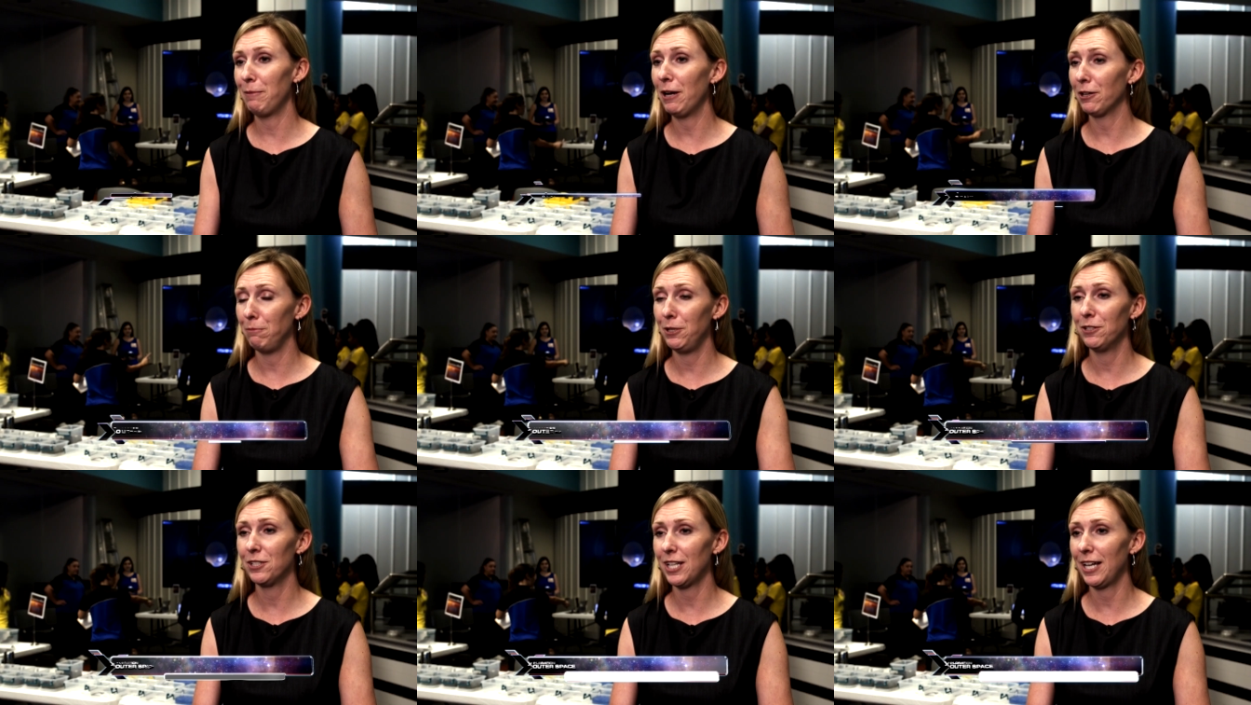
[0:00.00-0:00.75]
about
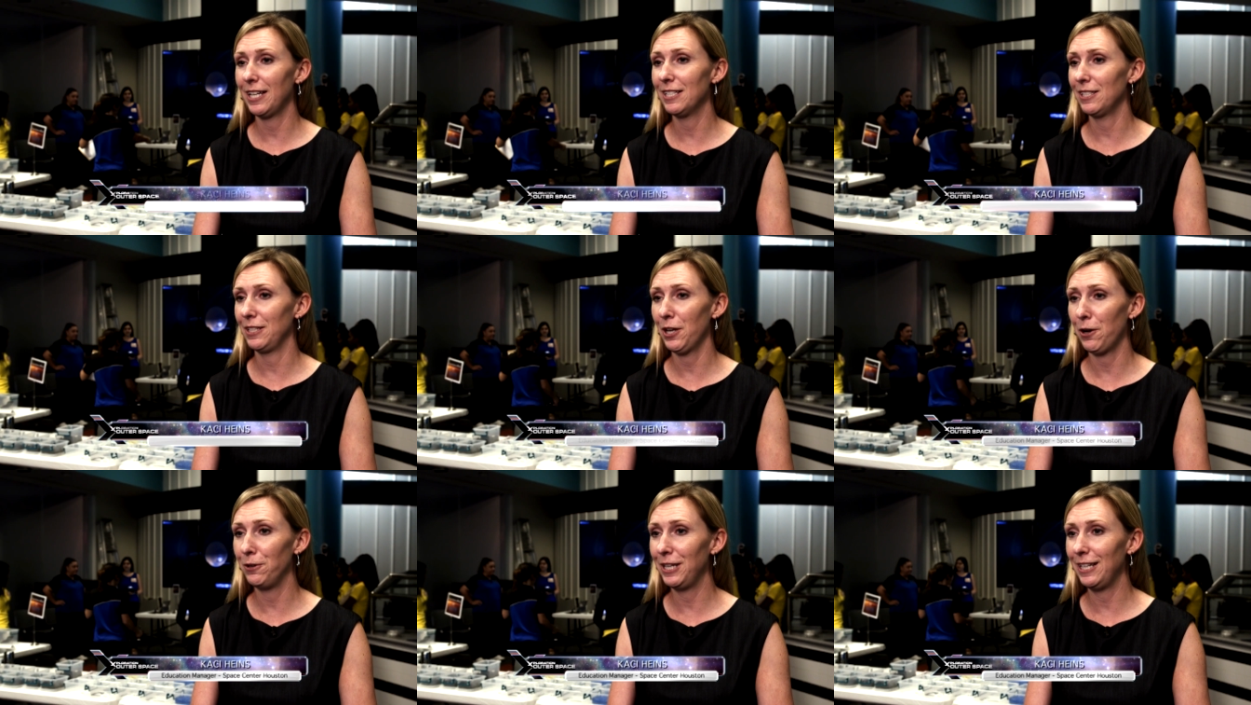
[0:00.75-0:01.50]
computer science and
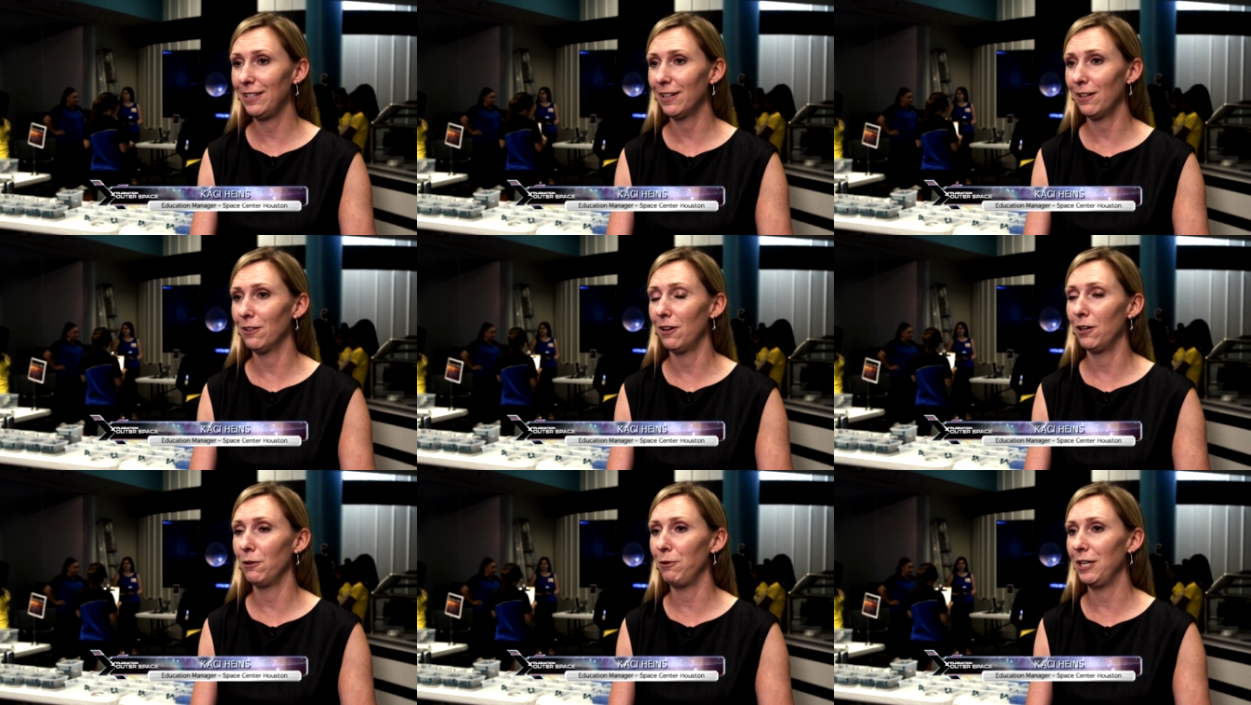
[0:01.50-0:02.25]
coding
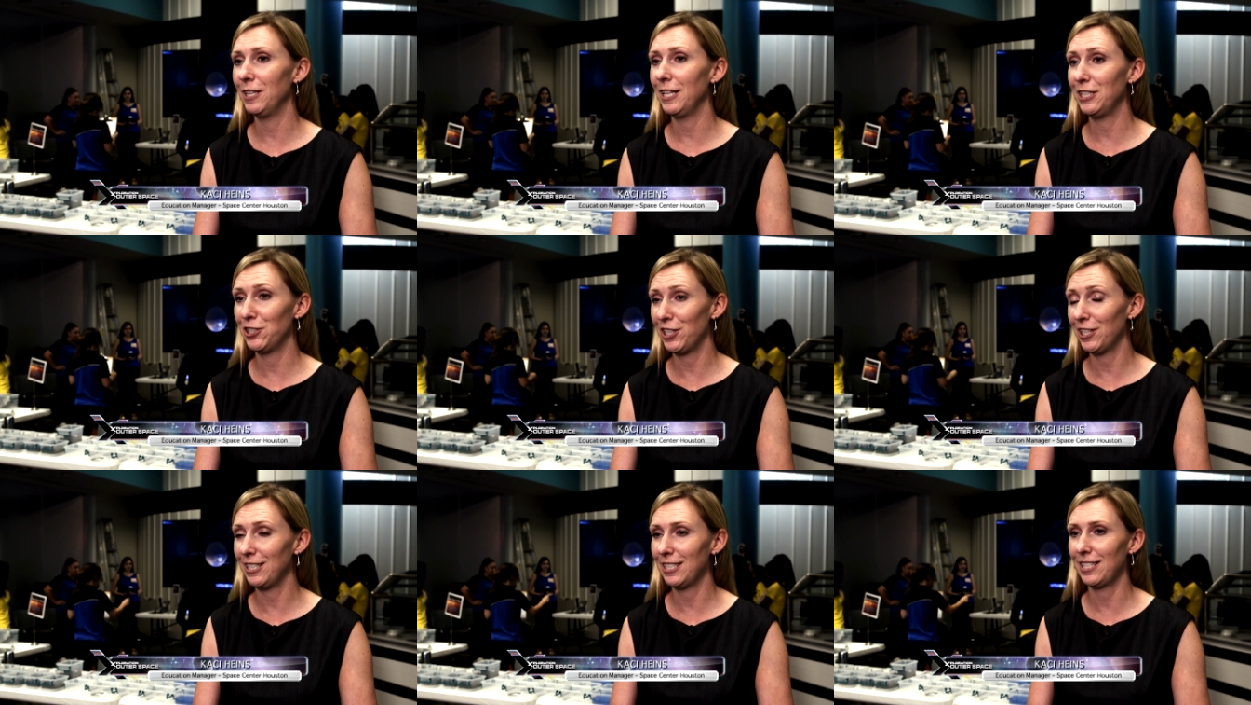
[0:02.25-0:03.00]
along with
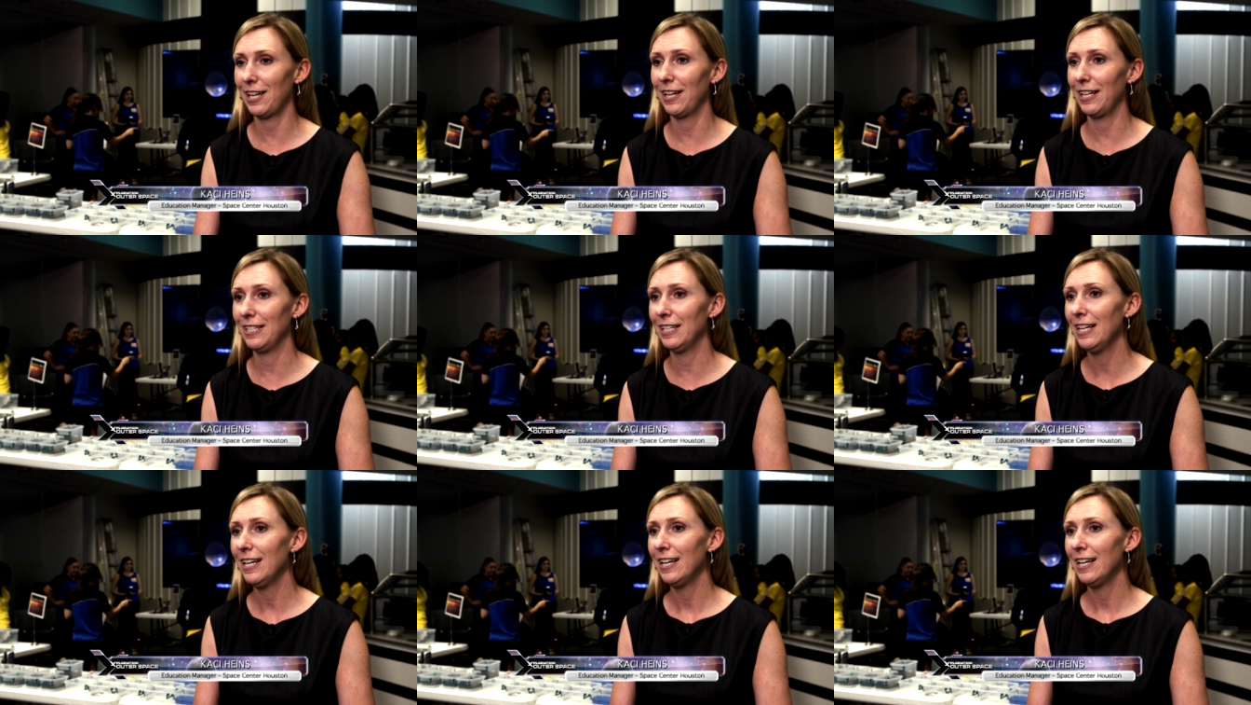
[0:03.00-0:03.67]
engineering design